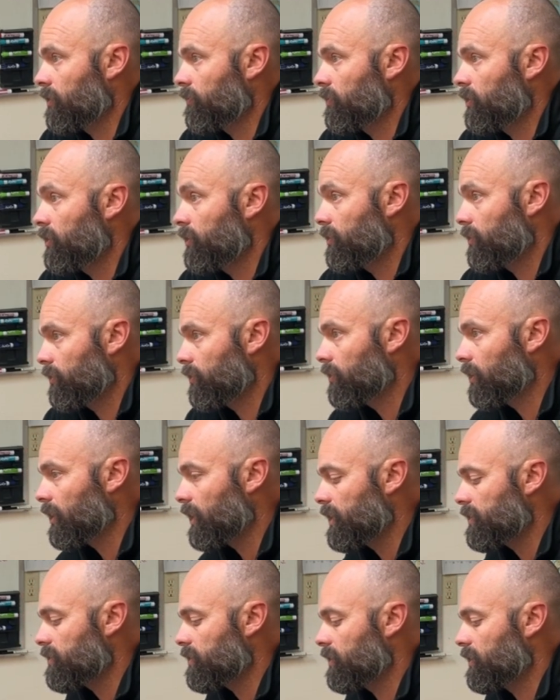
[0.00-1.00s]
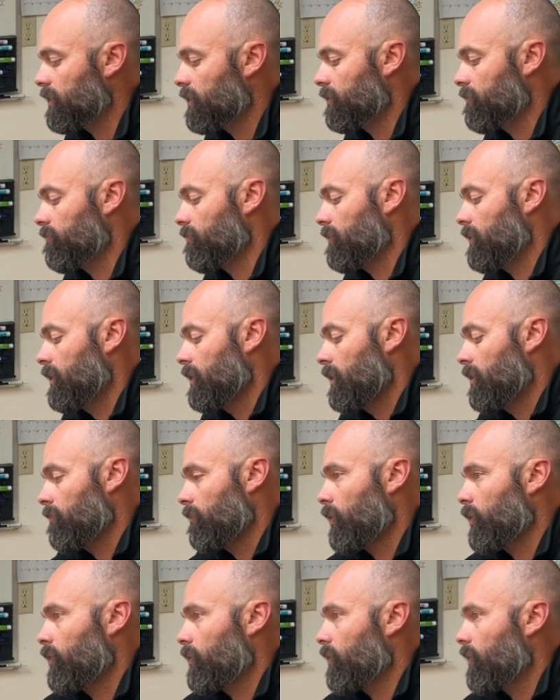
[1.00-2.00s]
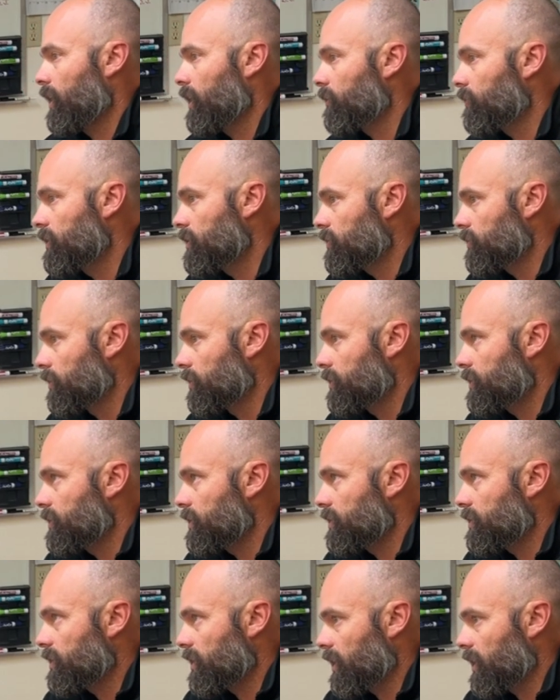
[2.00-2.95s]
utilizing both ground resources